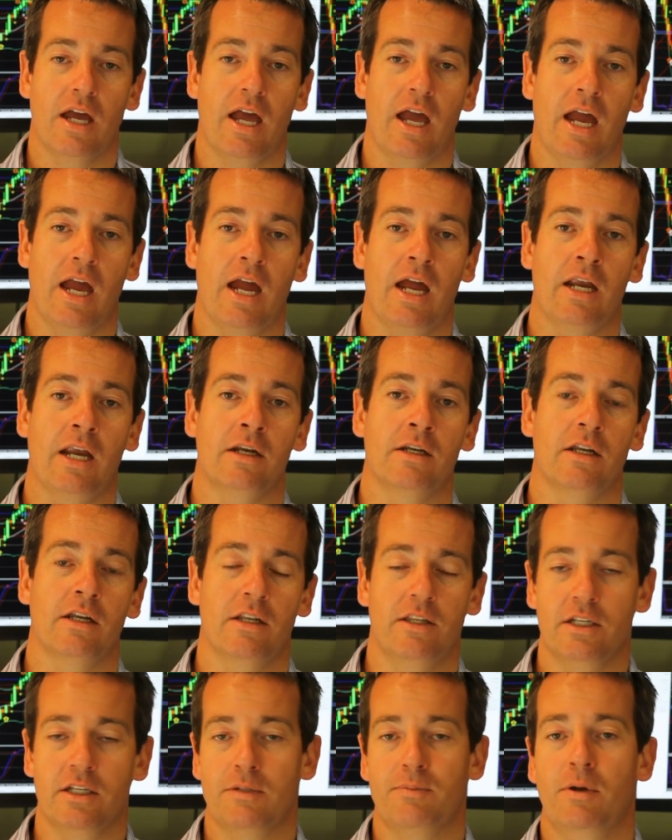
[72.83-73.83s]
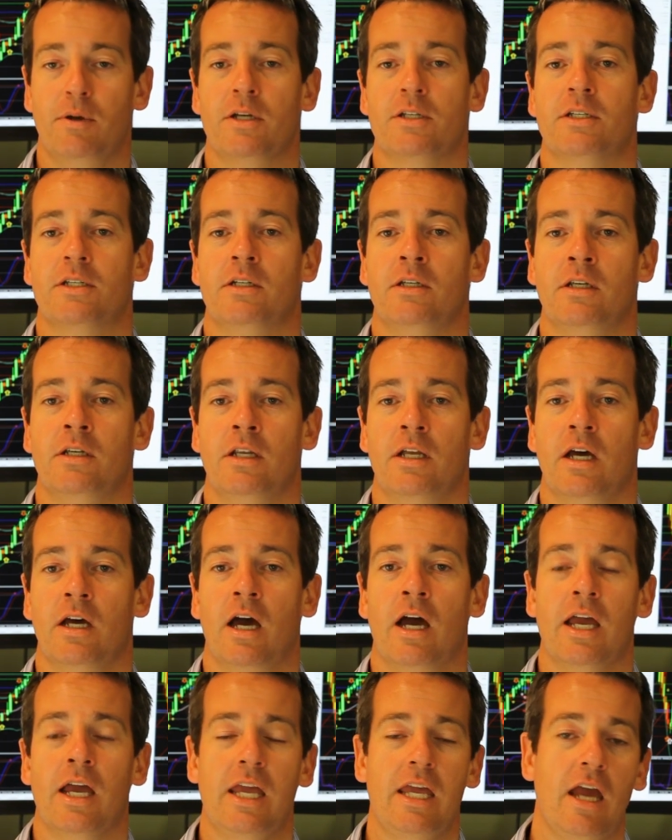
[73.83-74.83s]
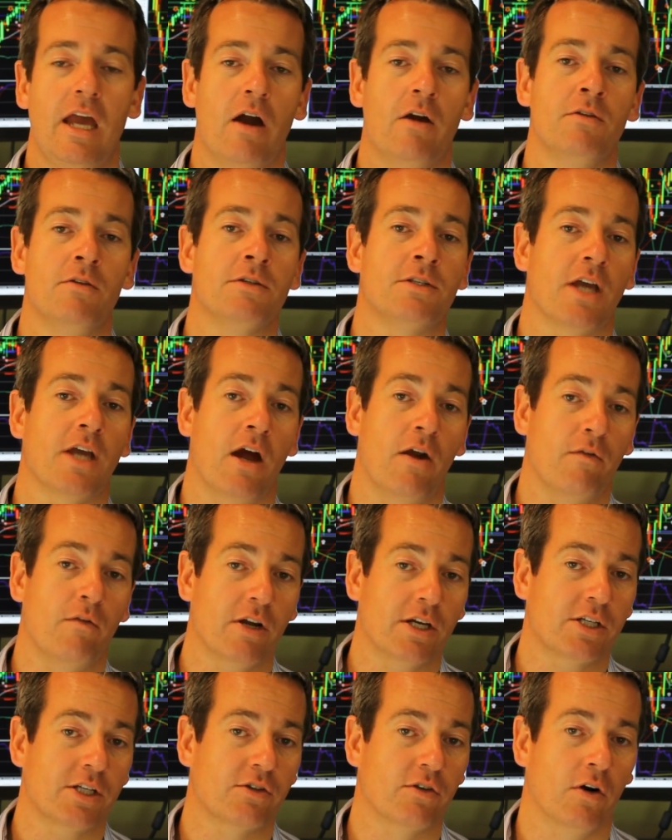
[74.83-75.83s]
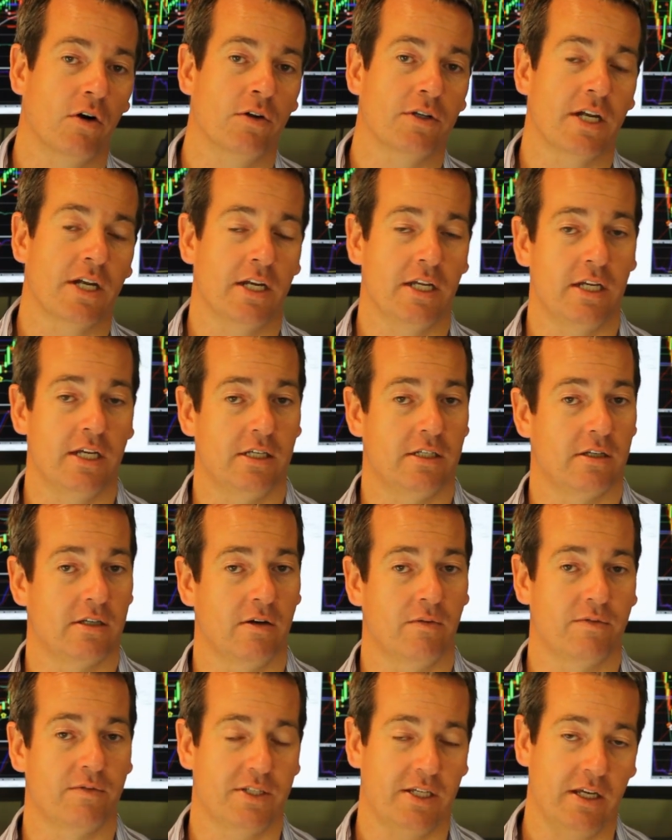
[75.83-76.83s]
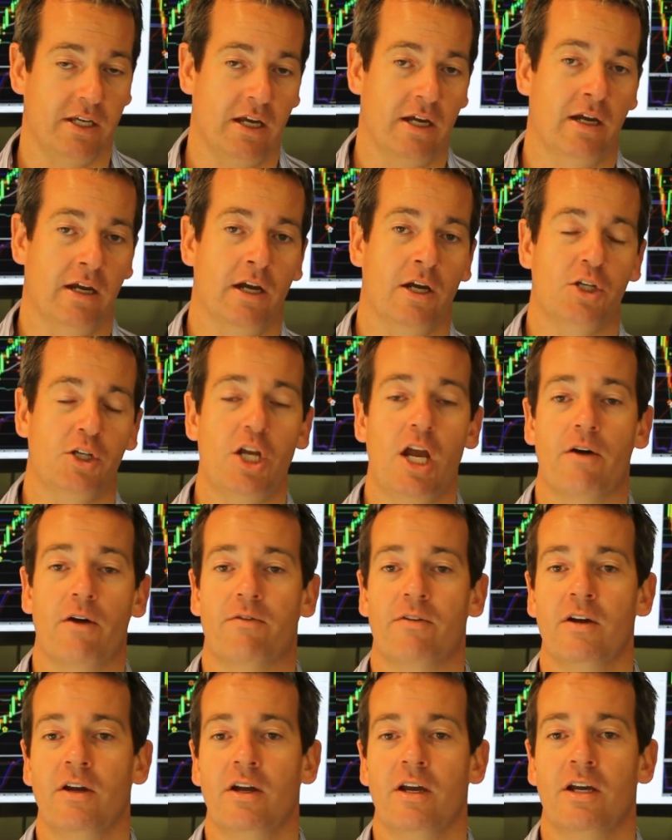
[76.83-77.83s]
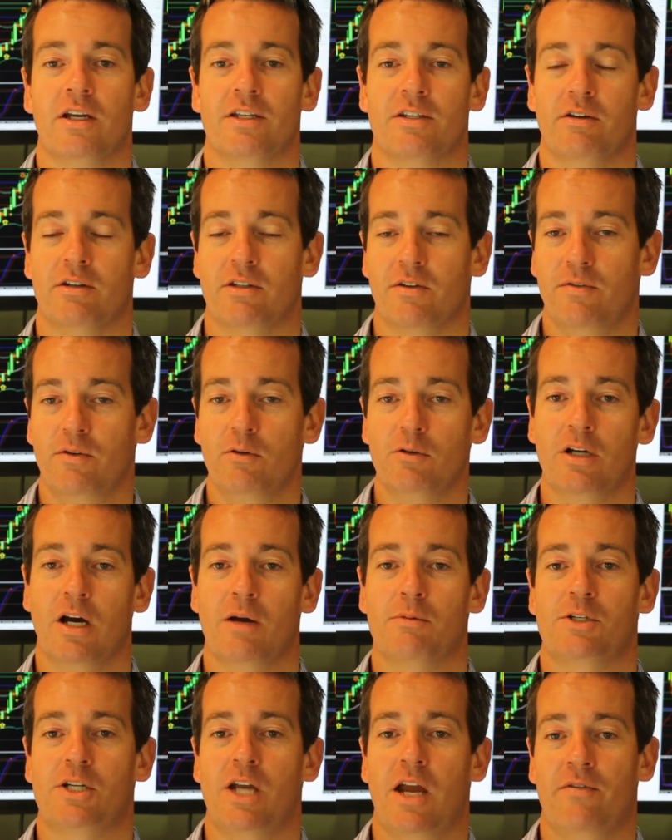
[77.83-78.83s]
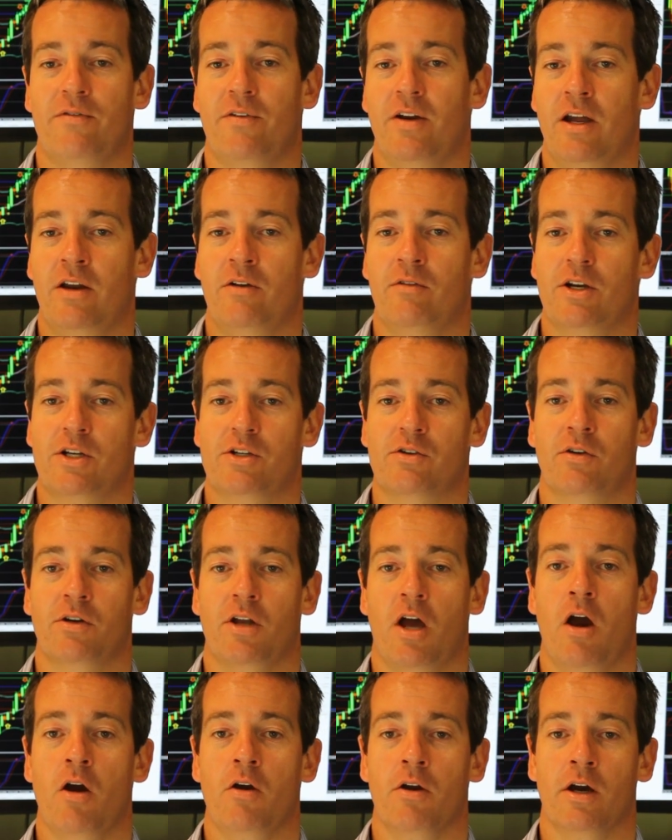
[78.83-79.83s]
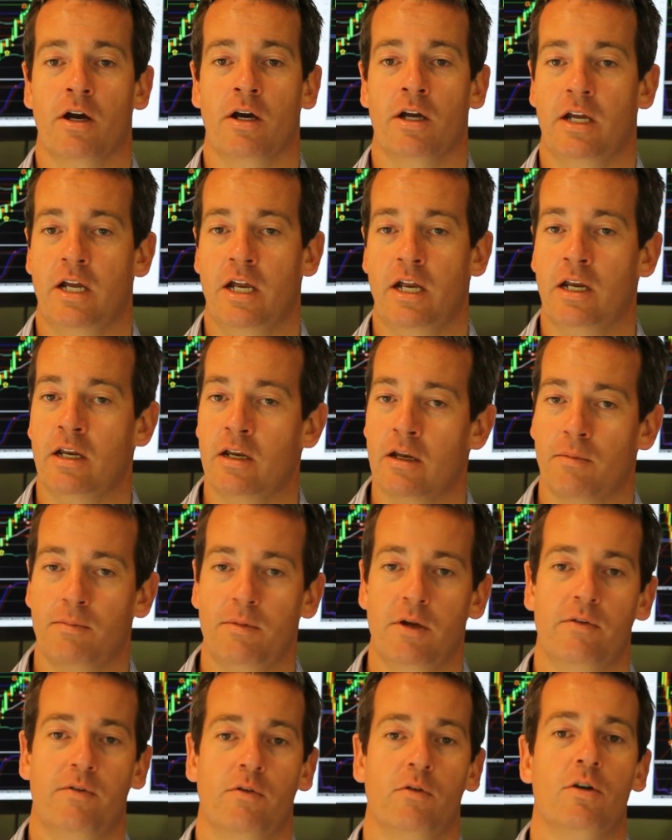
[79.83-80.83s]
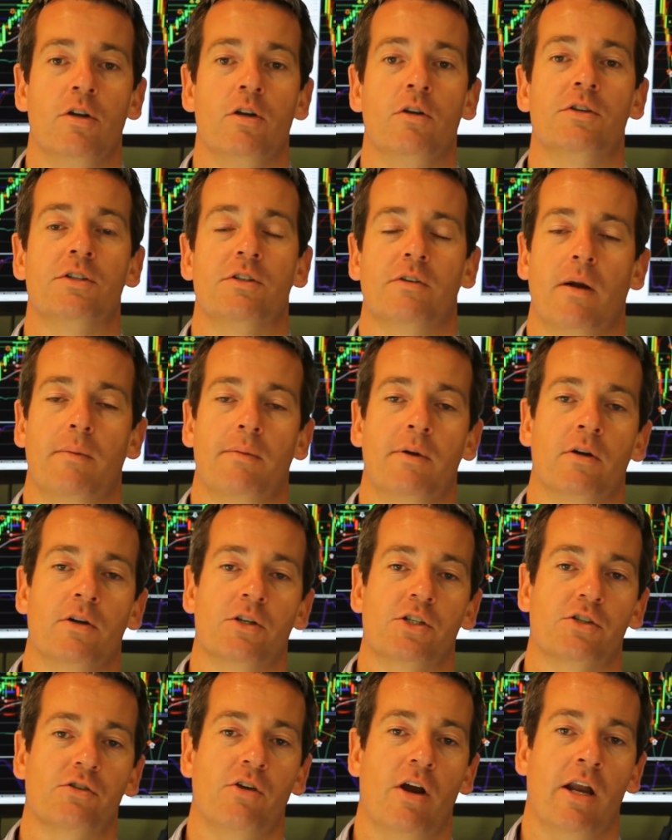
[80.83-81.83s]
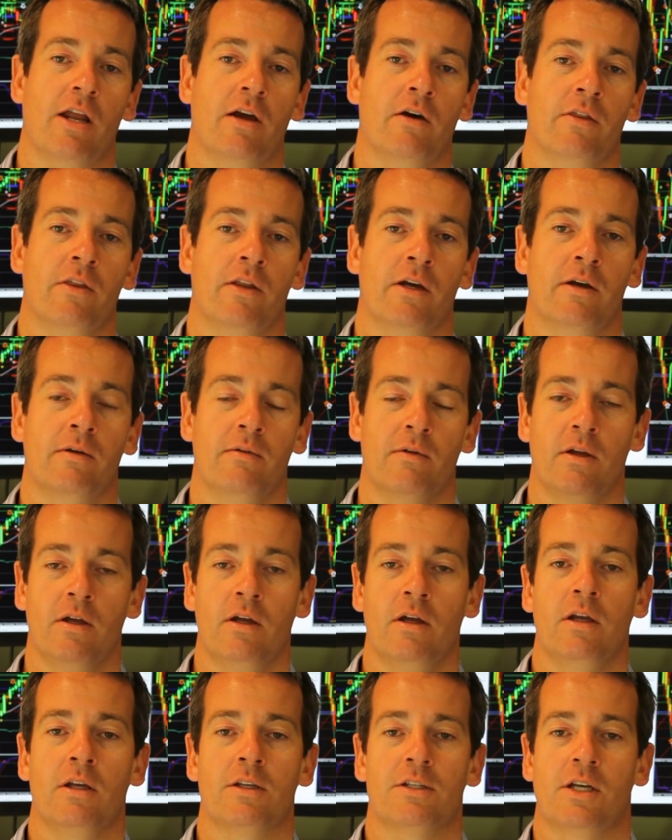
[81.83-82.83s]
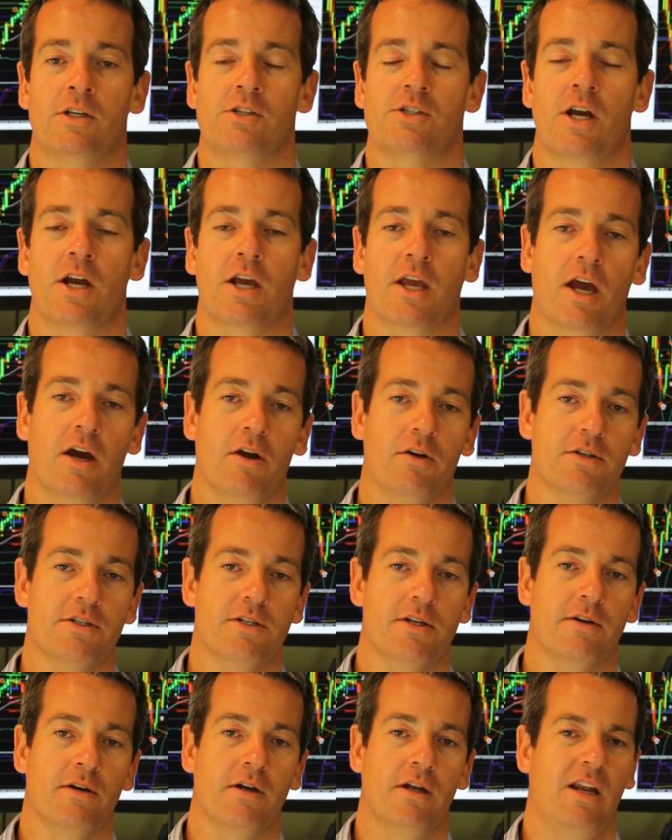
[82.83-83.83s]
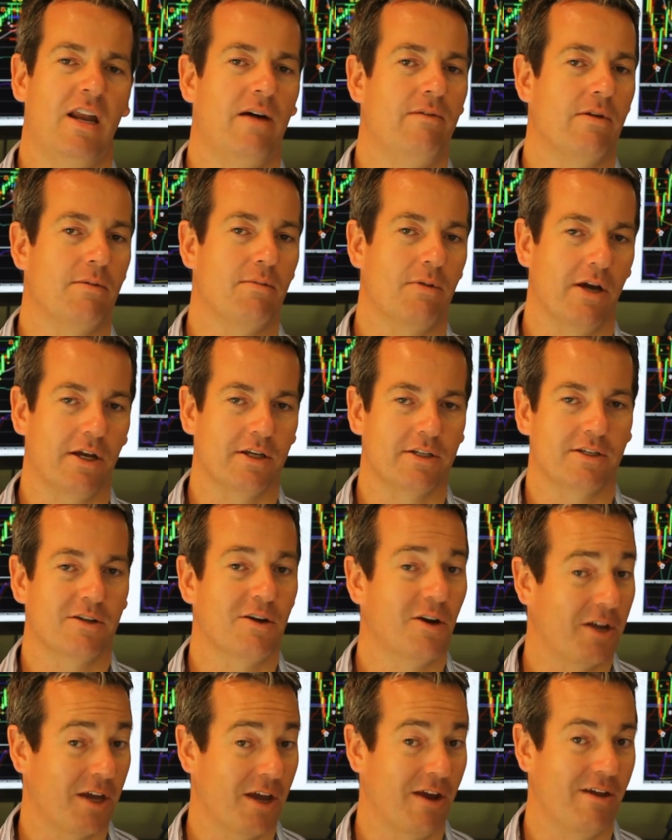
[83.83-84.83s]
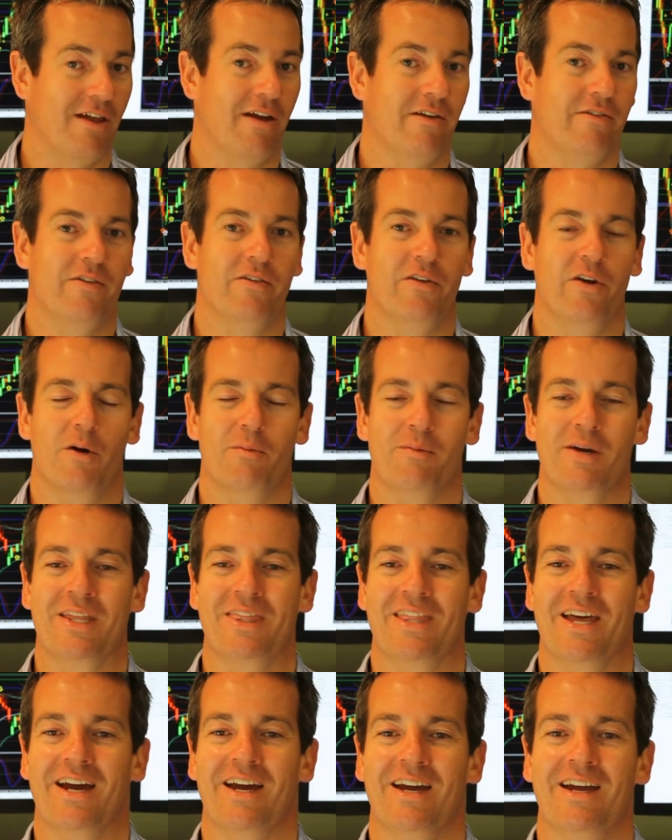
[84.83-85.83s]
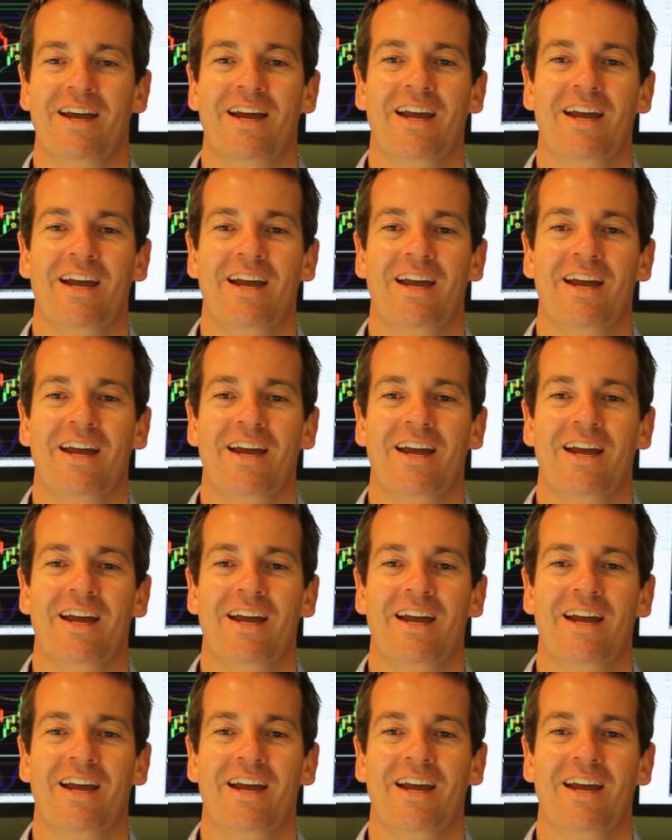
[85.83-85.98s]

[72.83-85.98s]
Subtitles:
And this person, he owns a restaurant and he's obviously a chef. So he's a full-time chef and restaurant owner in beautiful Noosa up in Australia on the Sunshine Coast. Lovely place. Got to go there if you've not been there.